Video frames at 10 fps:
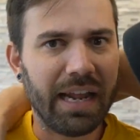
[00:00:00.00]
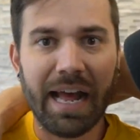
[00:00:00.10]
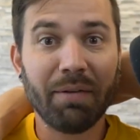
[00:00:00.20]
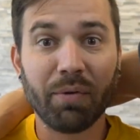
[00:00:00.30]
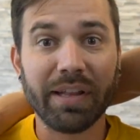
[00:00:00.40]
and
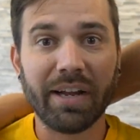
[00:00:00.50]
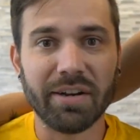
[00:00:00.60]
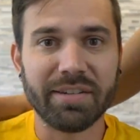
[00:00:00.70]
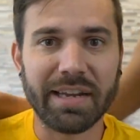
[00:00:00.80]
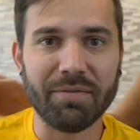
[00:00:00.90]
I really
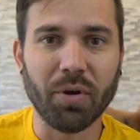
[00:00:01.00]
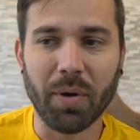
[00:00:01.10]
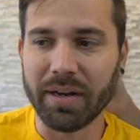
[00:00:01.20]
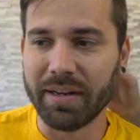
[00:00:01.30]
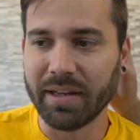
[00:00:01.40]
honestly have no
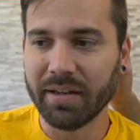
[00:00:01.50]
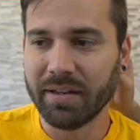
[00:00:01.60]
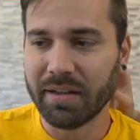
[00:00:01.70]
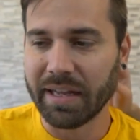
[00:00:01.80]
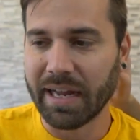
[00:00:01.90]

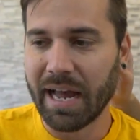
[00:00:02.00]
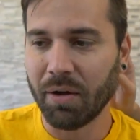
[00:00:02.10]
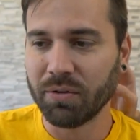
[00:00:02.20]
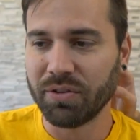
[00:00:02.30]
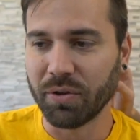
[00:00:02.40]
idea like
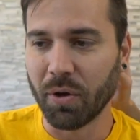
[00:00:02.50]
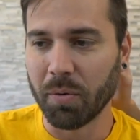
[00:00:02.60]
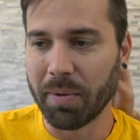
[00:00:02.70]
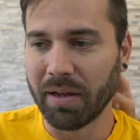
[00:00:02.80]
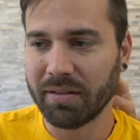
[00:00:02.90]
how to go
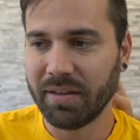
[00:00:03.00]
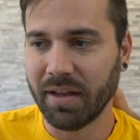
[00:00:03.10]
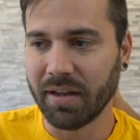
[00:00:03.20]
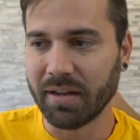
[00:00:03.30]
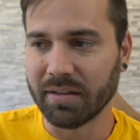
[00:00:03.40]
about
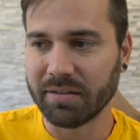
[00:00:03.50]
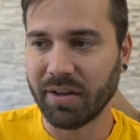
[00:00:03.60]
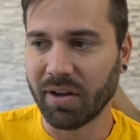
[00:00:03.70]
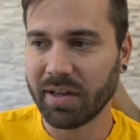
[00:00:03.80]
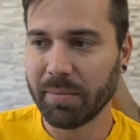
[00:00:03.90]
uh,
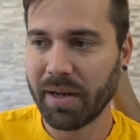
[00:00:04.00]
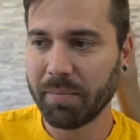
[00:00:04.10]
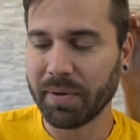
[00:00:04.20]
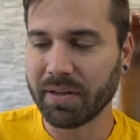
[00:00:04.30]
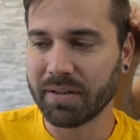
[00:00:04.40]
talking about it
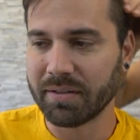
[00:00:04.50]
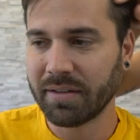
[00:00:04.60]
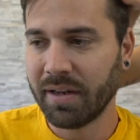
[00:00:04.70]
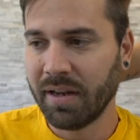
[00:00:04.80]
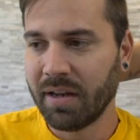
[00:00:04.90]
because
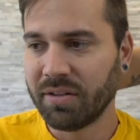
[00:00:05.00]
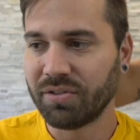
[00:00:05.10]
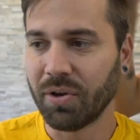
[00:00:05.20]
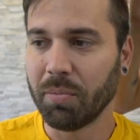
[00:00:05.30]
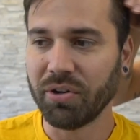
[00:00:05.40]

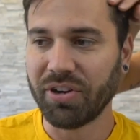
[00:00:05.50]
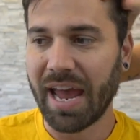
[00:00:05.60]
so much